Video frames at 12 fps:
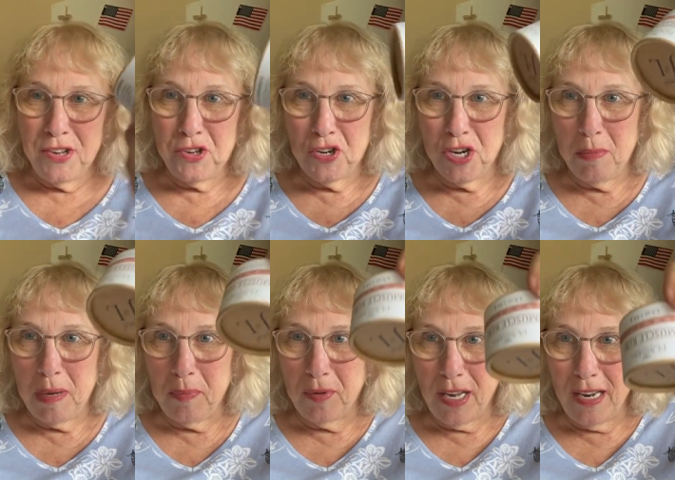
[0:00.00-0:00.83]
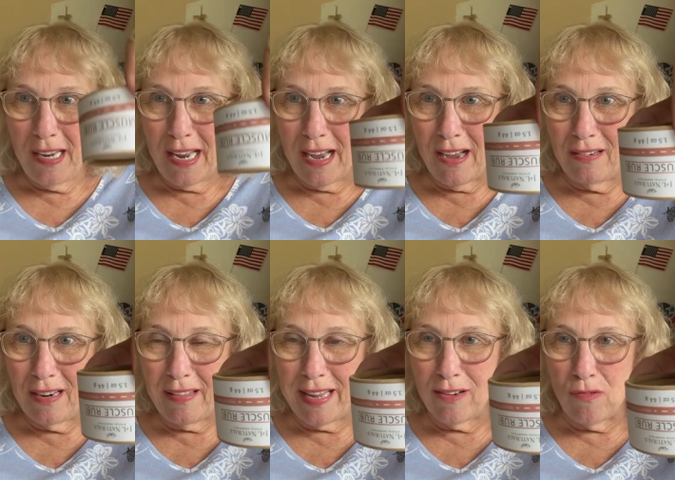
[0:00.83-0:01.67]
turn him upside down
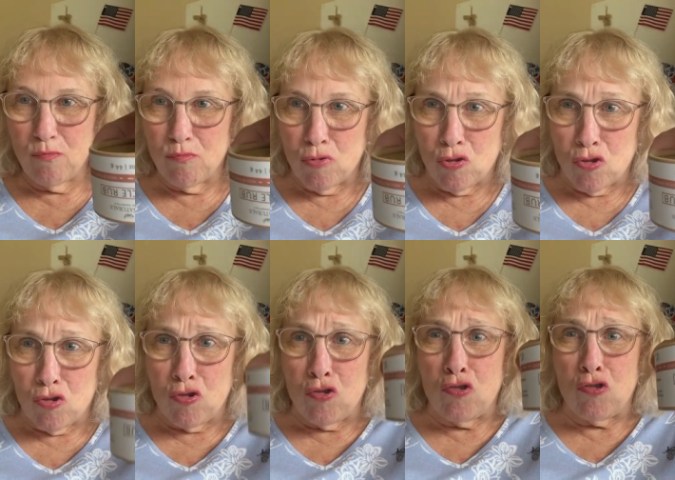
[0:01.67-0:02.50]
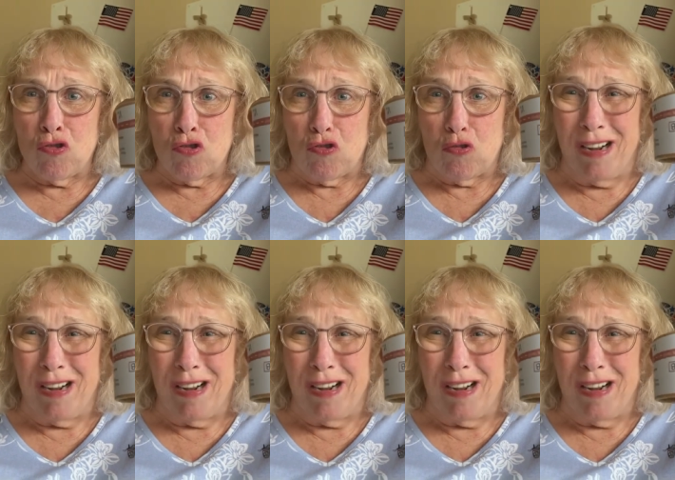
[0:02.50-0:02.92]
and they go moo.